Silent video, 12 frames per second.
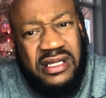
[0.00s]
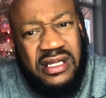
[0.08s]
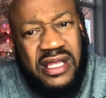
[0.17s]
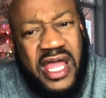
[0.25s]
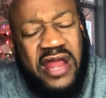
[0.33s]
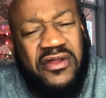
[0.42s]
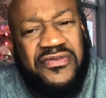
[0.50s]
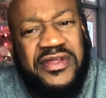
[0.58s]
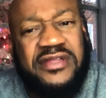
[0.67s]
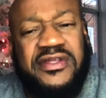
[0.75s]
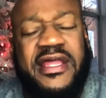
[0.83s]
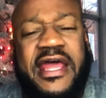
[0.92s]
I don't think
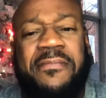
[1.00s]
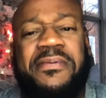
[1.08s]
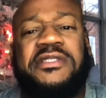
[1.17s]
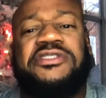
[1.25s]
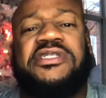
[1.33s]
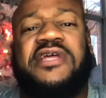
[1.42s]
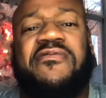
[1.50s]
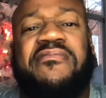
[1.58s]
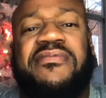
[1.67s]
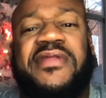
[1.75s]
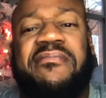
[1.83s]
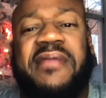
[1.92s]
the Atlanta police should
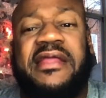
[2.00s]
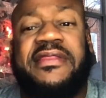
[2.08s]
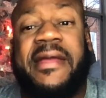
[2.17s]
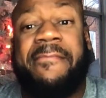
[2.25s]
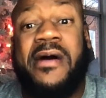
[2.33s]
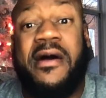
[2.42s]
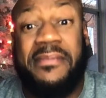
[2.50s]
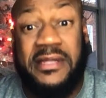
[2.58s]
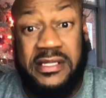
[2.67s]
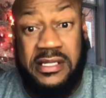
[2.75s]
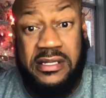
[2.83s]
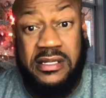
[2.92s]
have they made that
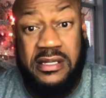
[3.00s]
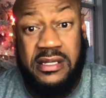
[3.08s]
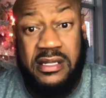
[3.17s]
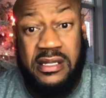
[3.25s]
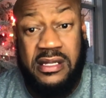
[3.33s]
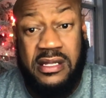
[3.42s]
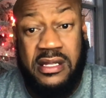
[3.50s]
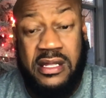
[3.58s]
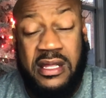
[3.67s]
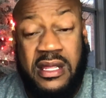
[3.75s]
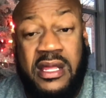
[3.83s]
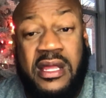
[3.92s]
public.
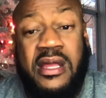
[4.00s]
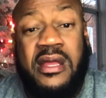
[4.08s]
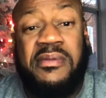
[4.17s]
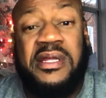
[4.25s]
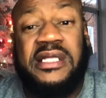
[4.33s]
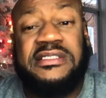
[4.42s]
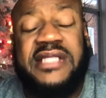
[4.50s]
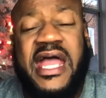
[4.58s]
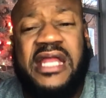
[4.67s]
Because now